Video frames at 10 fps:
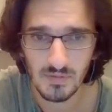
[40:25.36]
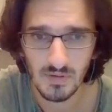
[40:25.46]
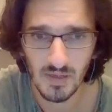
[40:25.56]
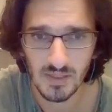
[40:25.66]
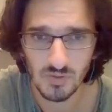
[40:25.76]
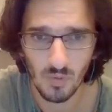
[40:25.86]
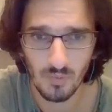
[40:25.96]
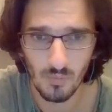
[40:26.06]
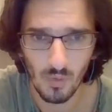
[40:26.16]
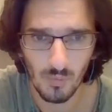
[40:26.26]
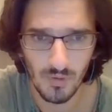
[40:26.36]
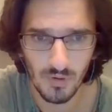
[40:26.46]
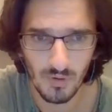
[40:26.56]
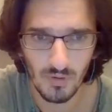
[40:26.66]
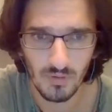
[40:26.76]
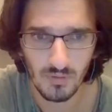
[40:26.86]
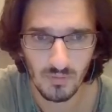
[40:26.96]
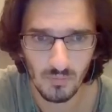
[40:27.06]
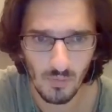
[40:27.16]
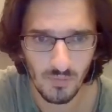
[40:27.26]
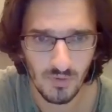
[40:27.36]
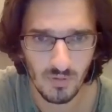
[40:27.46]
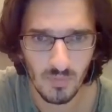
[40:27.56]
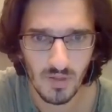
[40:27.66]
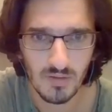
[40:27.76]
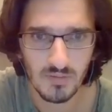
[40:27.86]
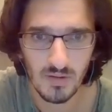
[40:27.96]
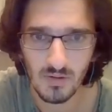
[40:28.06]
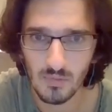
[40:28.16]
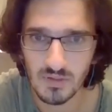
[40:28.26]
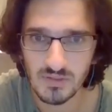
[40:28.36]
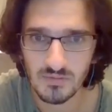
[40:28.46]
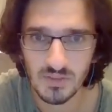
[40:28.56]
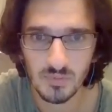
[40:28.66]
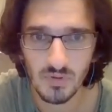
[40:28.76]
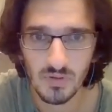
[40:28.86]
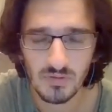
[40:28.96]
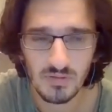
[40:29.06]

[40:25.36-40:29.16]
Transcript: I guess what were your main takeaways of this book?